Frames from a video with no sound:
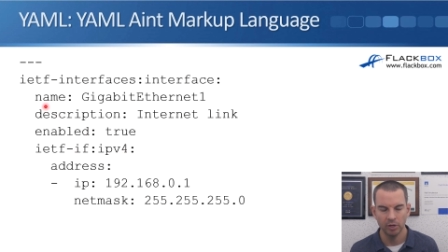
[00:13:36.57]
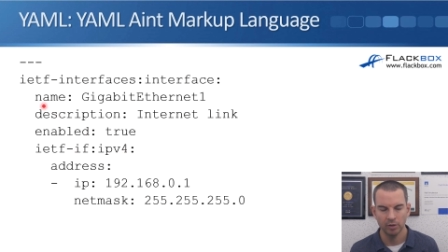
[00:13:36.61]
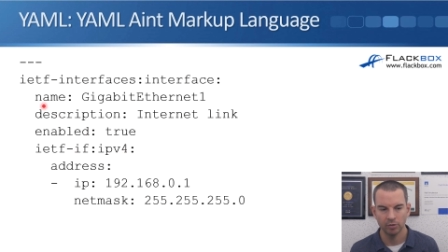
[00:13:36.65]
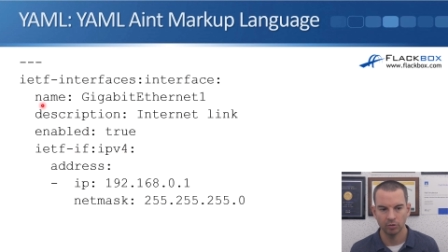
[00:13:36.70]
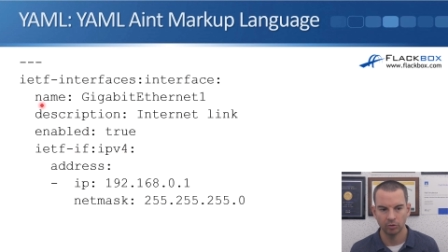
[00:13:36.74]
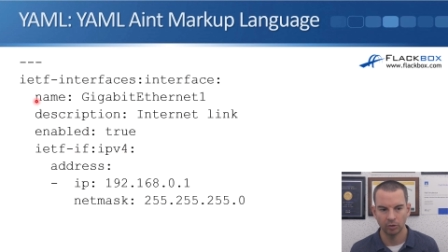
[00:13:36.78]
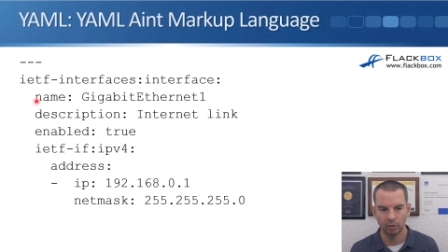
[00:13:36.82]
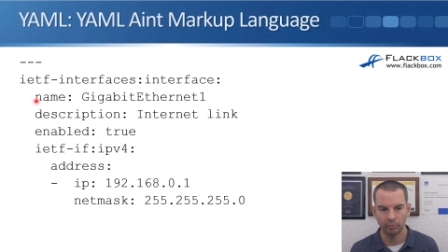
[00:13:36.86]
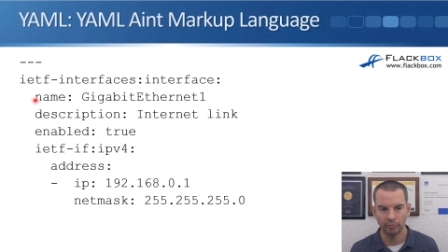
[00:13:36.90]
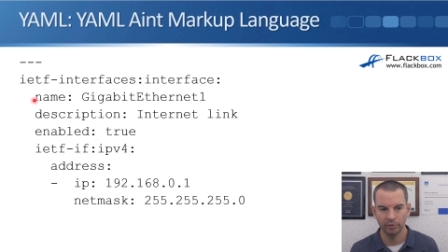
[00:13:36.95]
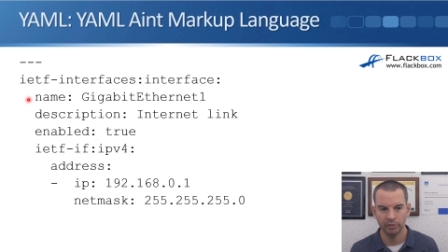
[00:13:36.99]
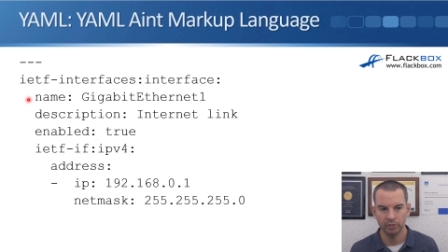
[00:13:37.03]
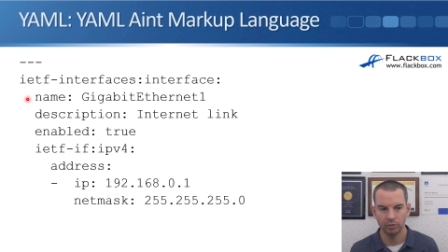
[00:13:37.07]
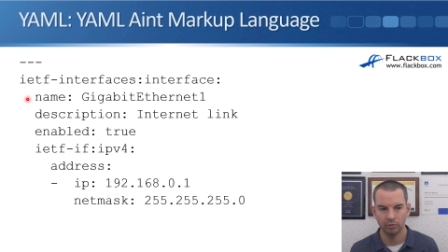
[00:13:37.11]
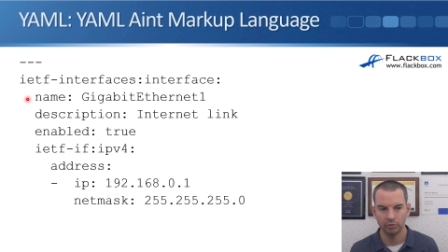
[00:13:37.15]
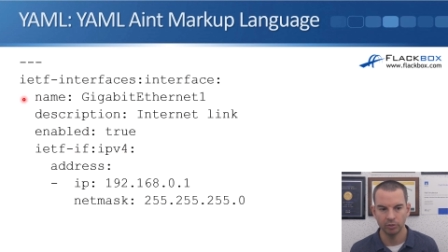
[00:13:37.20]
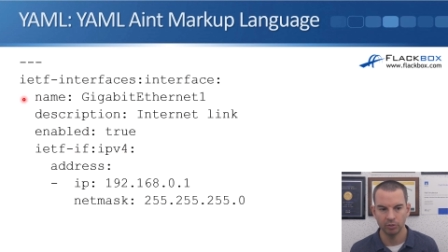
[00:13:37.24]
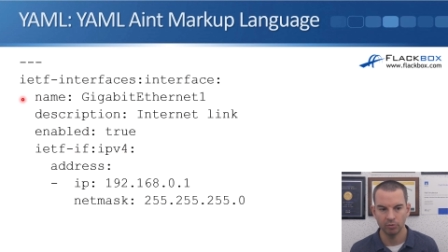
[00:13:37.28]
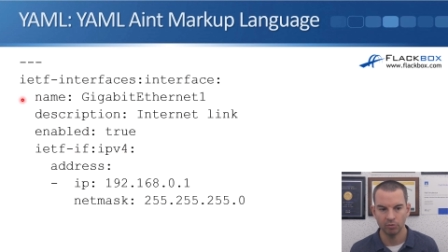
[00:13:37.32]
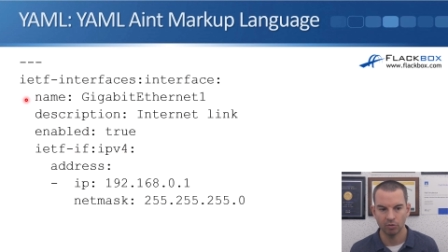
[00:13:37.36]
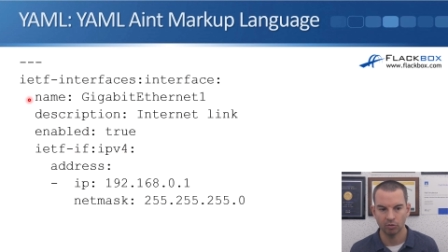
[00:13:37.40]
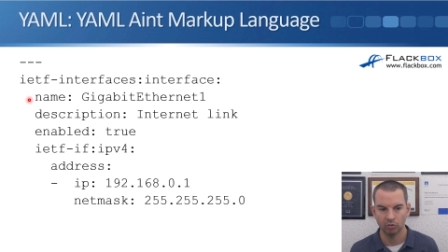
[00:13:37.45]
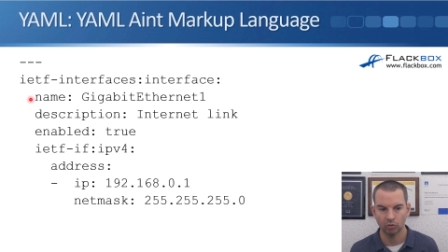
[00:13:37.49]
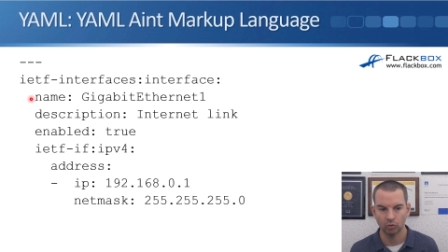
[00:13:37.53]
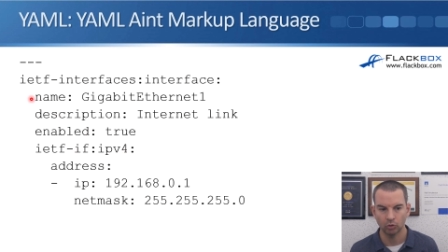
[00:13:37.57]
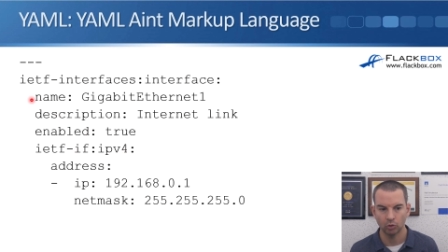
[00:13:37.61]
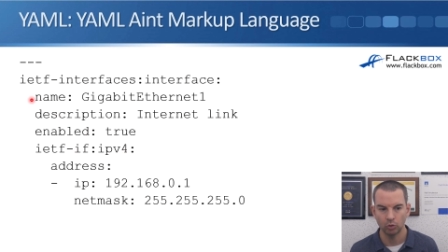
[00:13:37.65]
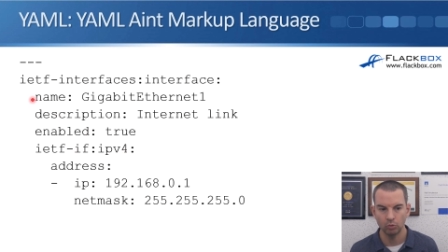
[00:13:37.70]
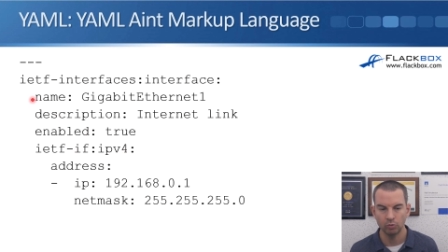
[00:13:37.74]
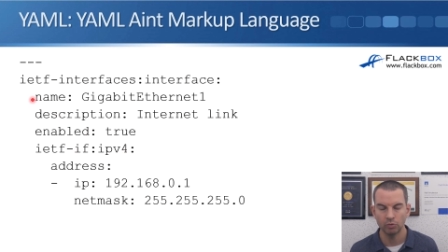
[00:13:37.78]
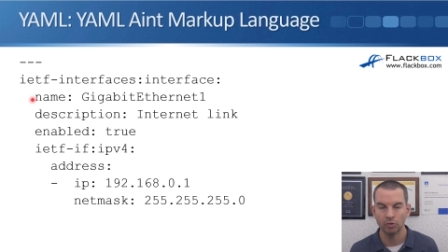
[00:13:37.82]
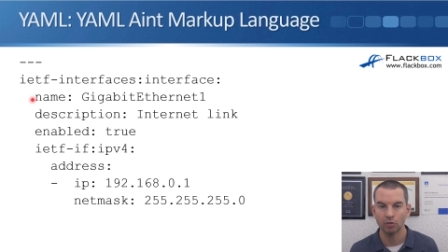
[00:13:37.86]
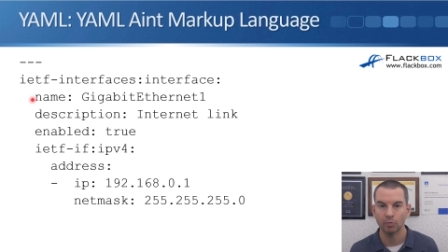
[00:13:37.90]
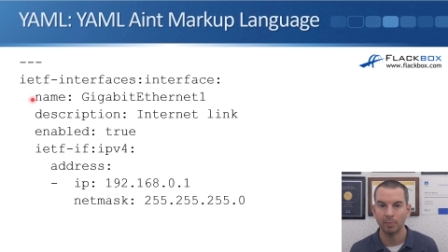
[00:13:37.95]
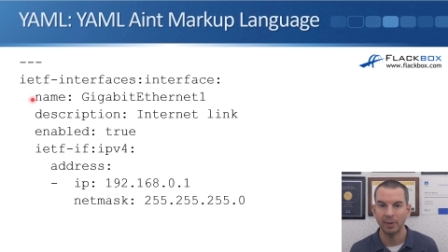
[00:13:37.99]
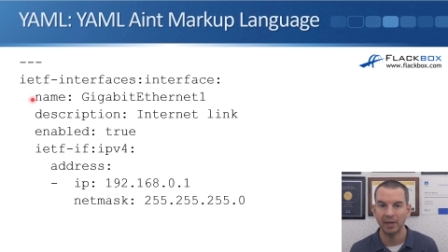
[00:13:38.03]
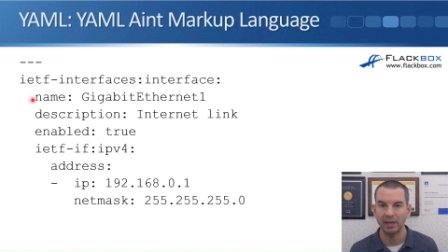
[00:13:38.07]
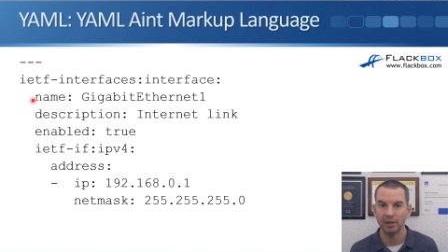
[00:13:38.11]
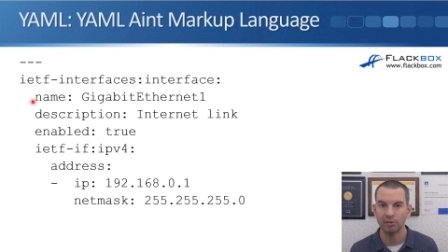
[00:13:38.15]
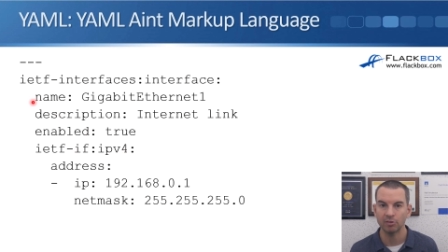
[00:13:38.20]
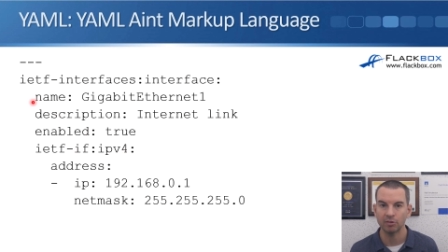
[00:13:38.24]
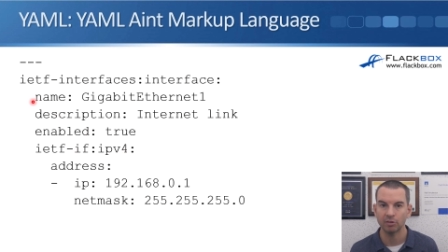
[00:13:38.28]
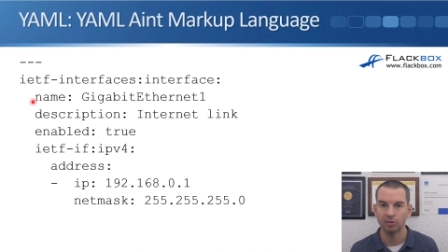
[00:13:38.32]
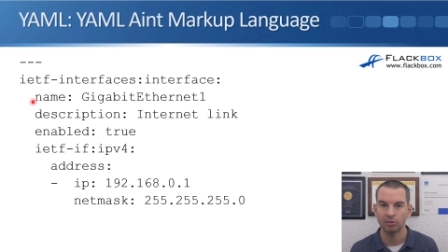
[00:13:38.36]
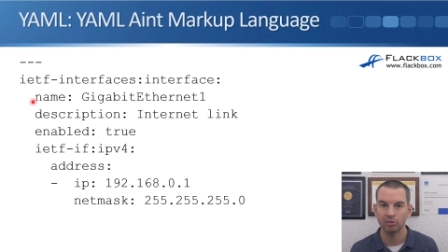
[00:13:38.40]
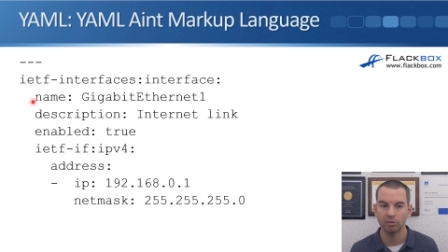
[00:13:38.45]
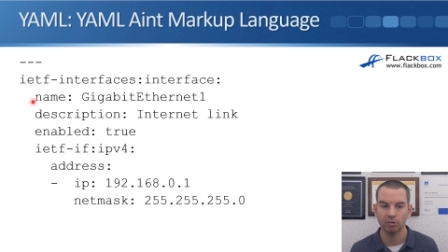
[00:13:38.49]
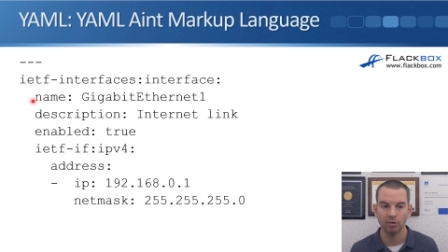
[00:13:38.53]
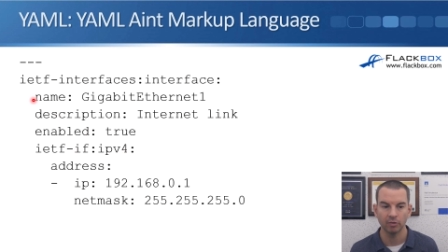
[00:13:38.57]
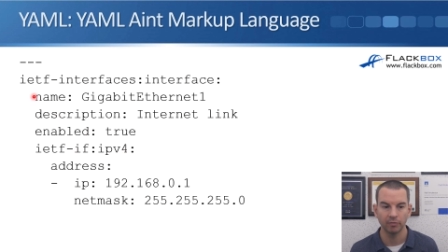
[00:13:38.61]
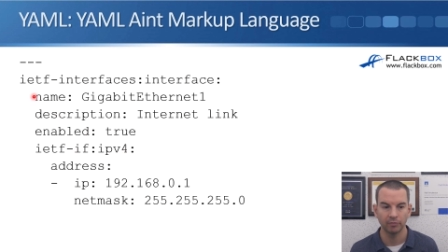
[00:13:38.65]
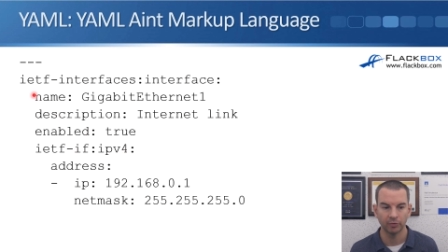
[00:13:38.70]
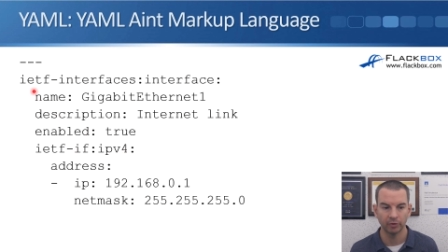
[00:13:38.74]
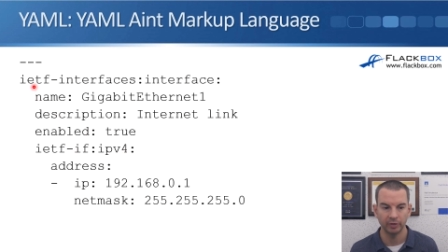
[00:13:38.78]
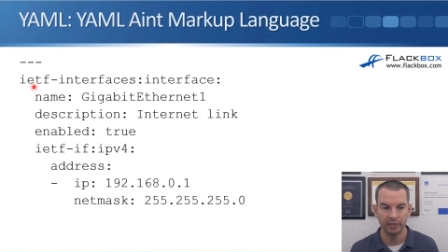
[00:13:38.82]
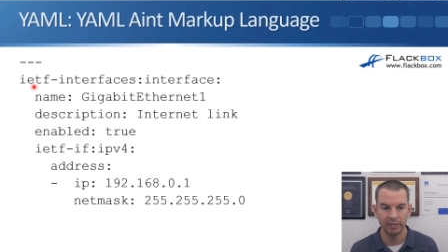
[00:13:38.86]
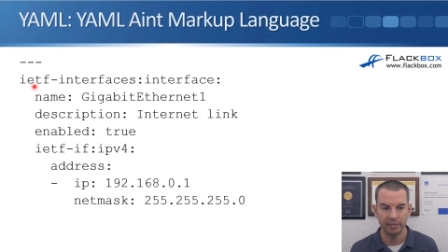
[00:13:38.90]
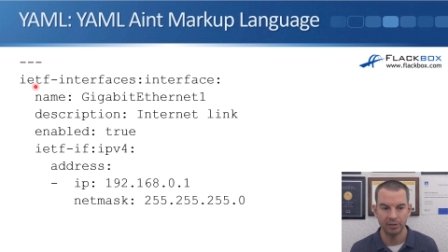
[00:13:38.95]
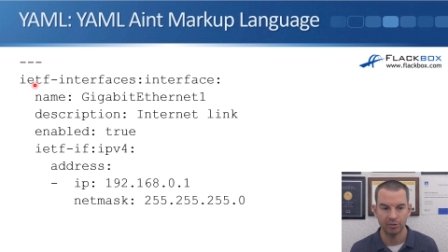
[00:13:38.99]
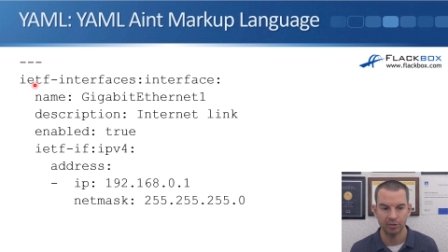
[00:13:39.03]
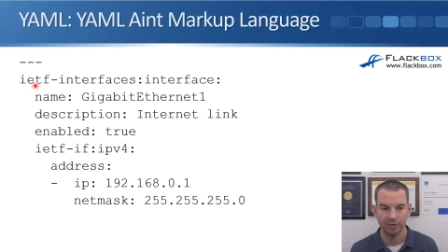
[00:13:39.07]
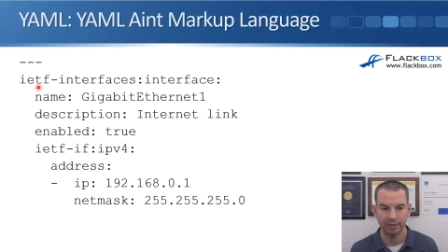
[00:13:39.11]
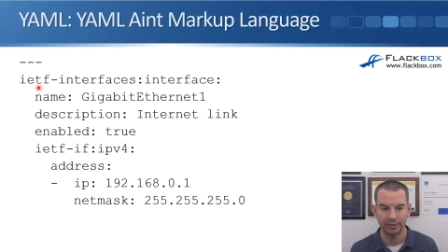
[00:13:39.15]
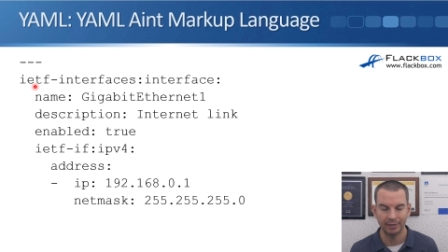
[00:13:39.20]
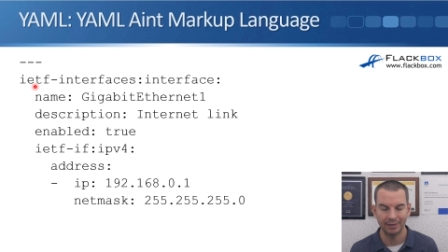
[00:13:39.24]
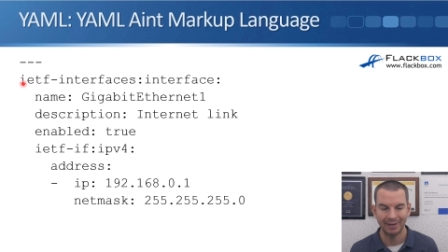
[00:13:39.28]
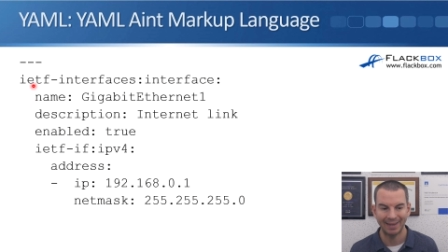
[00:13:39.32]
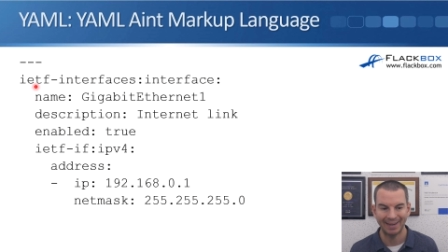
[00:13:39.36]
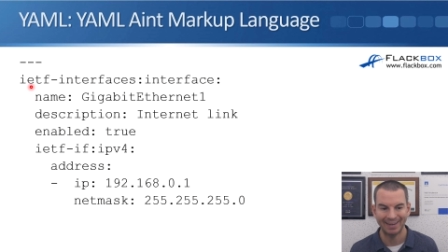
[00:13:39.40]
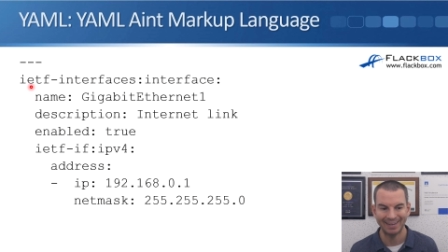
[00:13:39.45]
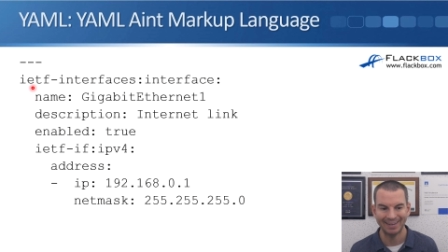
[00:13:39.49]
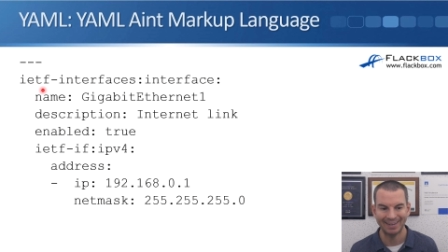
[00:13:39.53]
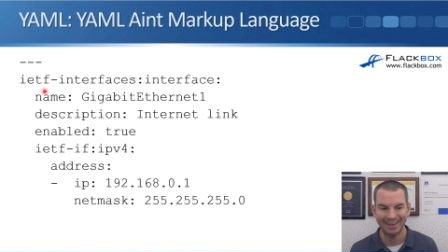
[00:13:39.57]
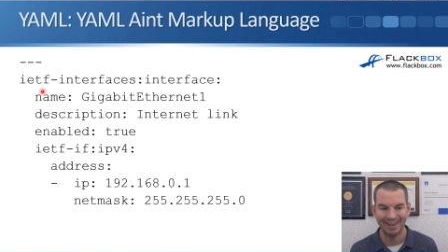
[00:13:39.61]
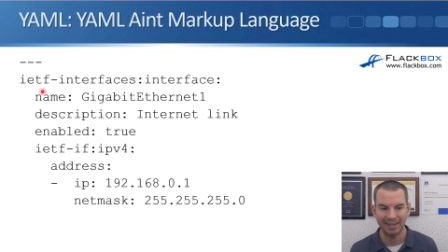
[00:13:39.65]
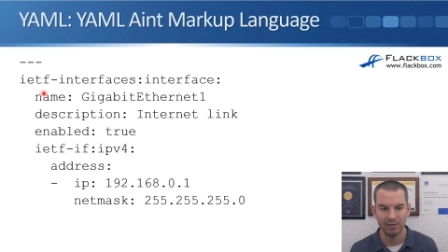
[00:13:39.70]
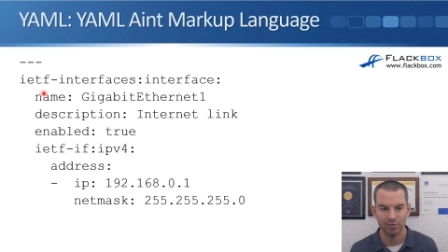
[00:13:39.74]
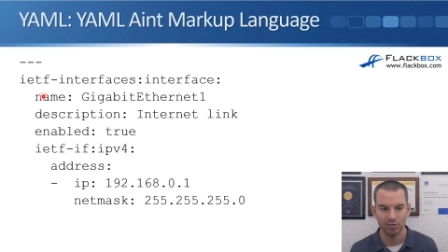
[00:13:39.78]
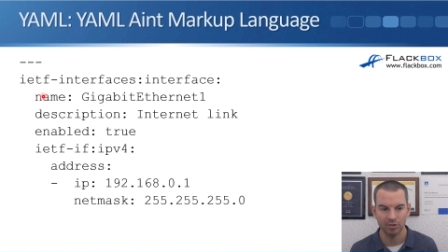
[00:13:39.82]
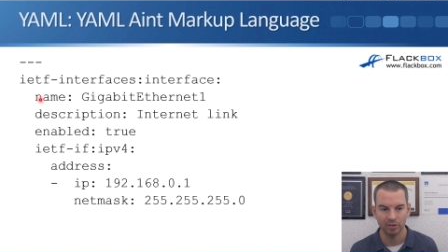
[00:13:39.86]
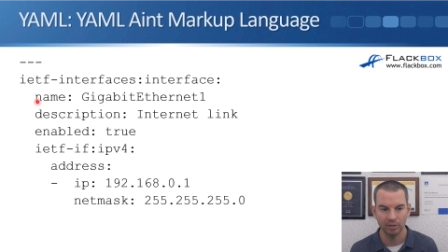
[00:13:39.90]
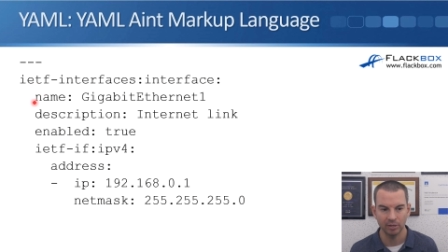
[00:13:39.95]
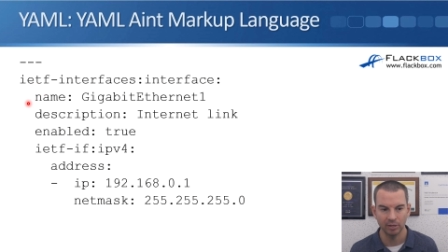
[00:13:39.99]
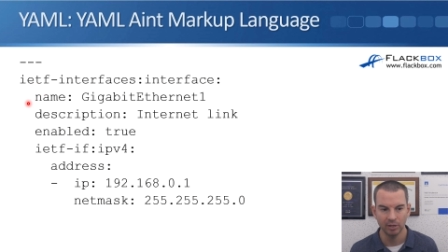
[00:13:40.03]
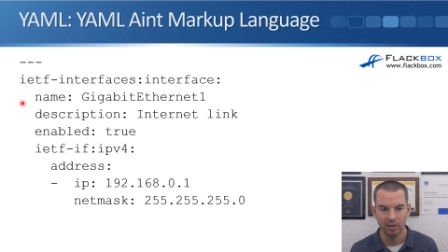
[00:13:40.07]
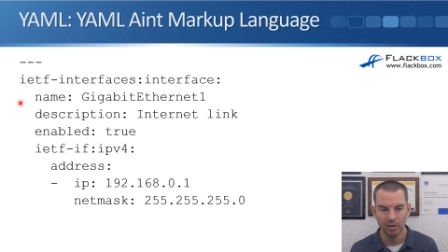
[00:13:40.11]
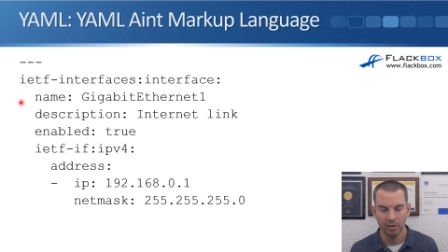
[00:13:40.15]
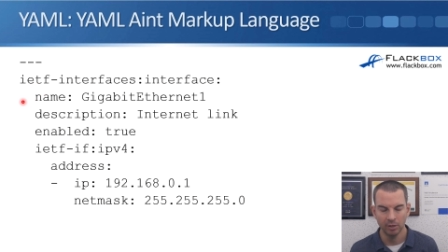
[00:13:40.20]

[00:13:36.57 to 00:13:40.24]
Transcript: So normally you'll use two spaces for each indentation.